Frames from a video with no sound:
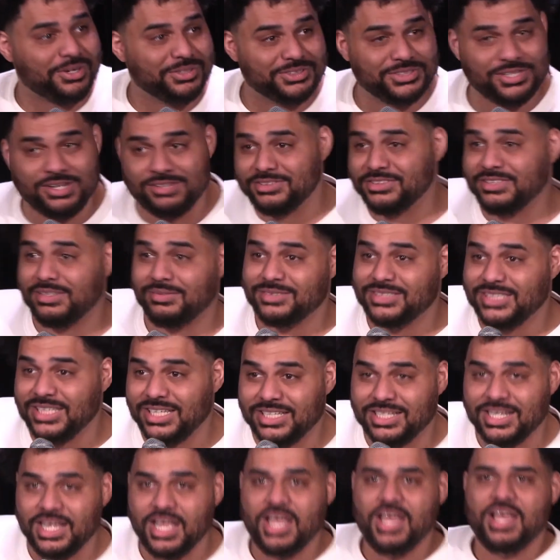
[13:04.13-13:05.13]
in
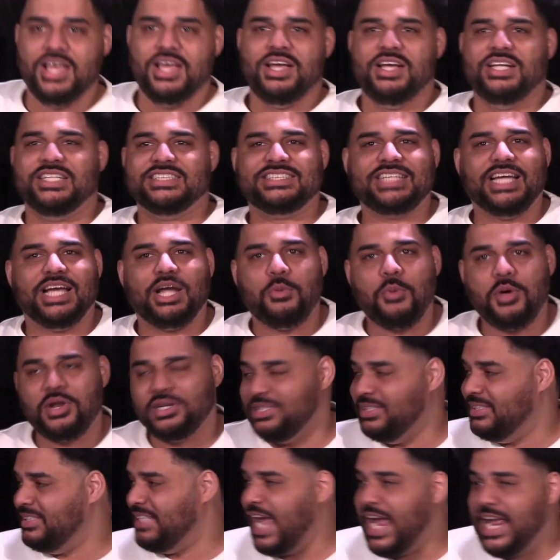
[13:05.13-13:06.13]
2017. It's like I'm on
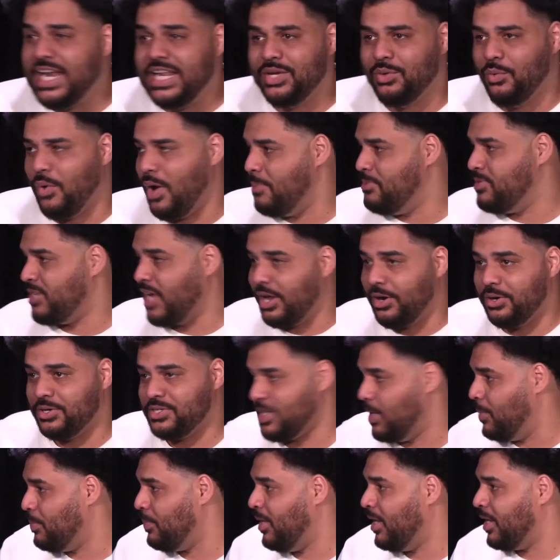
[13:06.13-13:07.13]
a dating website or
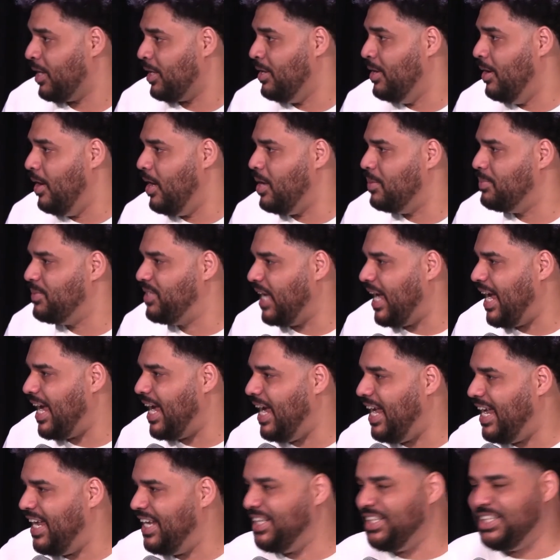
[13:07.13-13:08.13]
something. You know what I'm
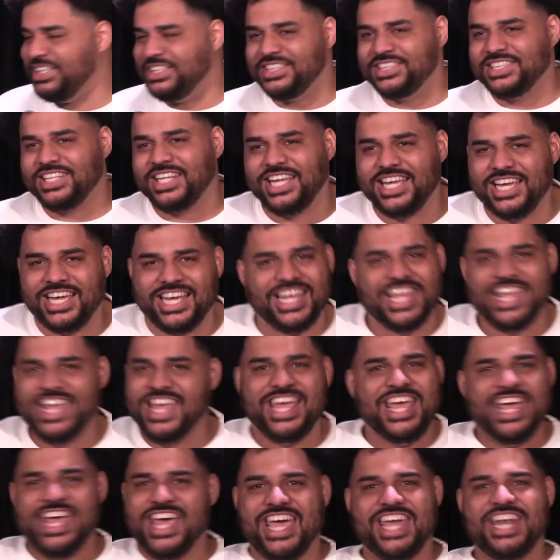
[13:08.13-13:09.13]
saying?
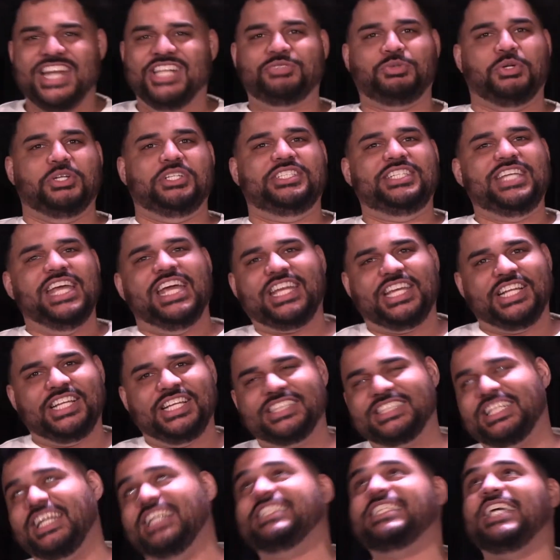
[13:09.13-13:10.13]
And it's
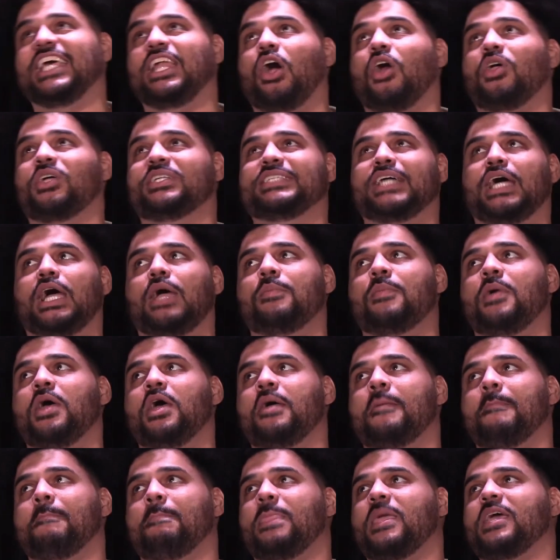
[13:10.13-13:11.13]
ridiculous. And I say it all the time.
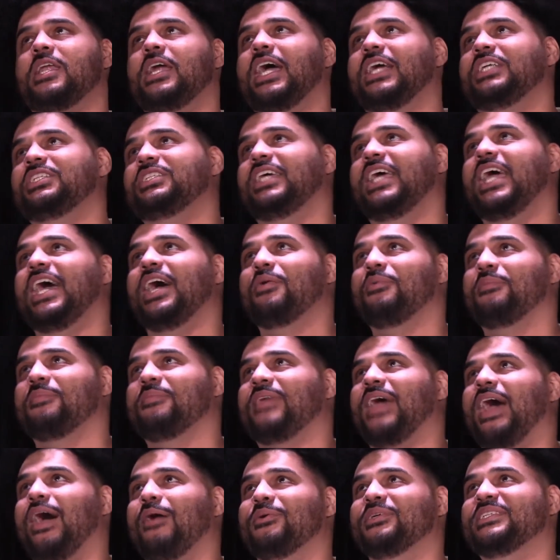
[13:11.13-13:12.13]
And I
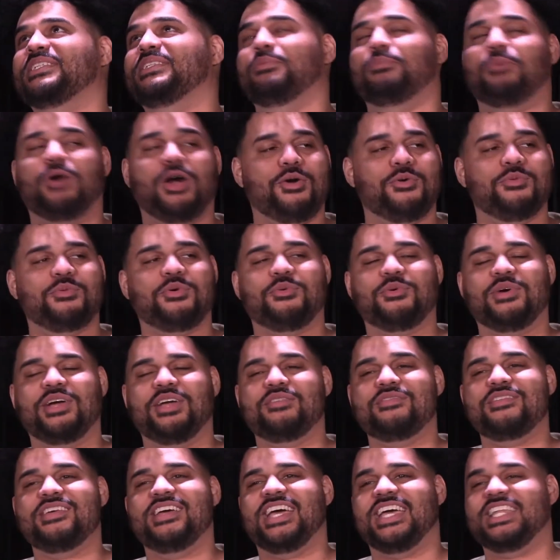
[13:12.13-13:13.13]
was in a bar with my
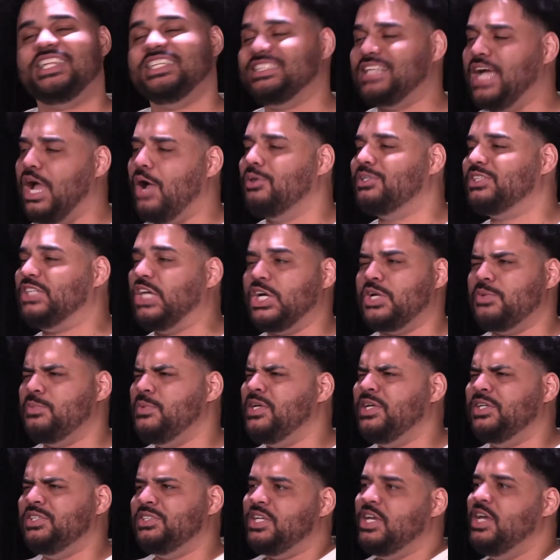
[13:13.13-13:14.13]
wife, and this guy was talking to me.
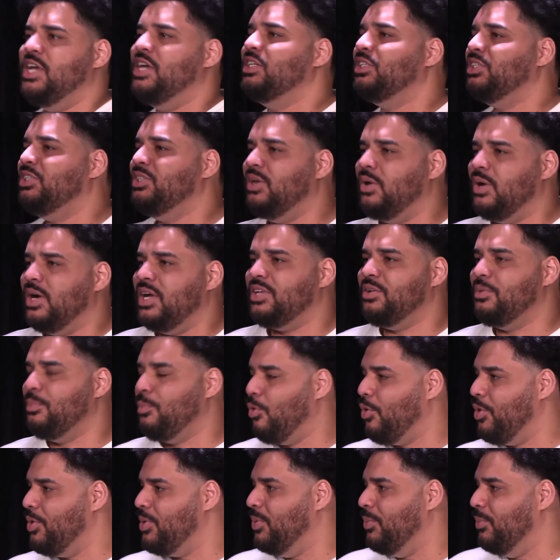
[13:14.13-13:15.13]
He goes, you know what? You're
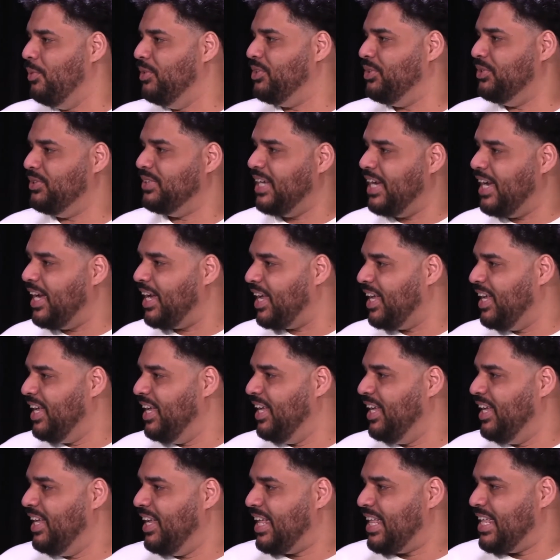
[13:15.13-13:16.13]
more than what you say.
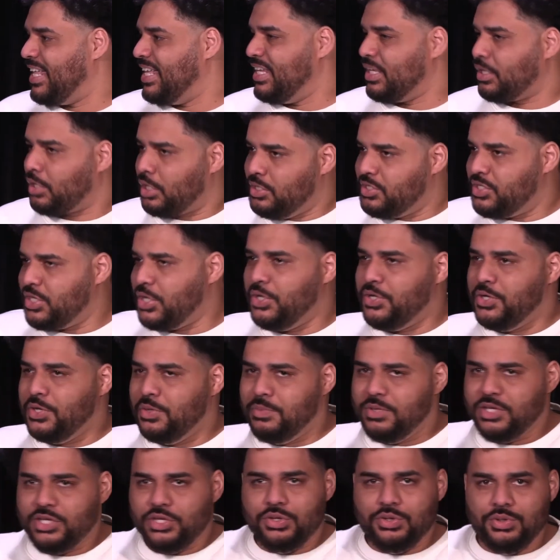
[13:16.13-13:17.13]
Continue to
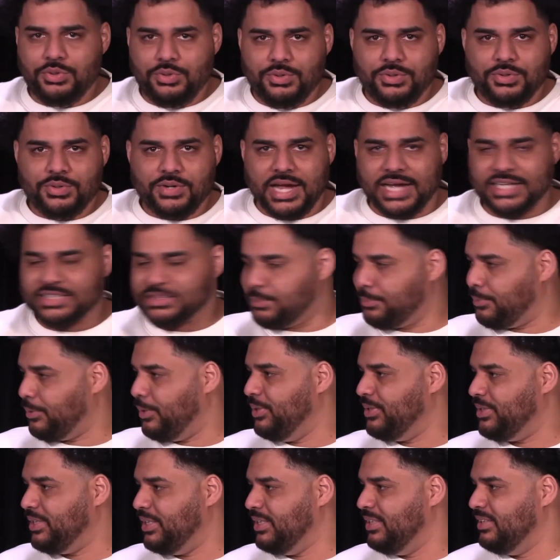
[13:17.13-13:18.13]
be you as a
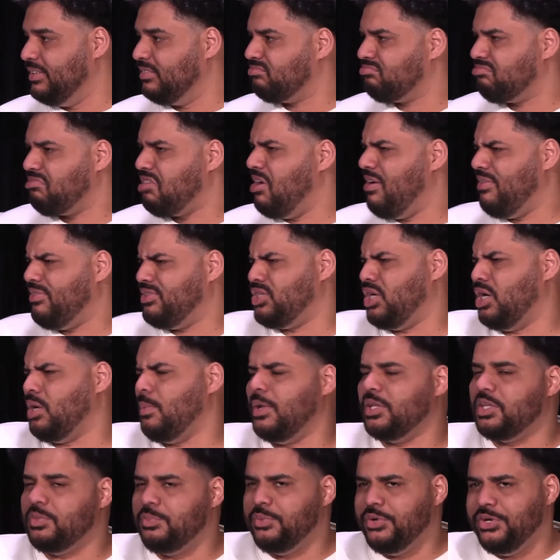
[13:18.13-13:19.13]
person. You don't have to talk
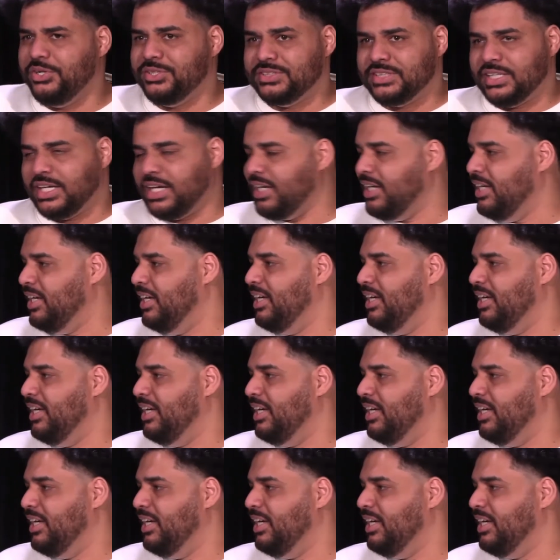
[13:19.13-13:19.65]
about the military.